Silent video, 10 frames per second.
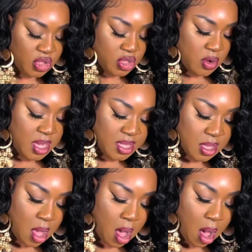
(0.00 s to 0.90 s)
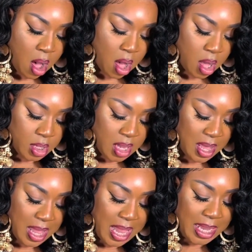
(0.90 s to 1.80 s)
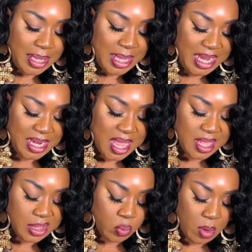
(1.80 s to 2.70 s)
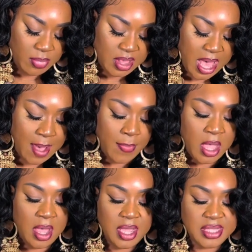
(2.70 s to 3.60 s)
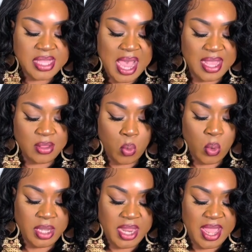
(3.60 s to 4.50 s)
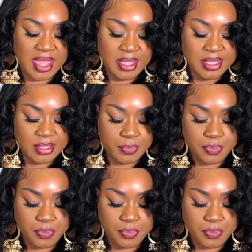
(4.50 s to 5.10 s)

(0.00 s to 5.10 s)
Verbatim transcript: shirt is called Lena Swim Top, size 1X.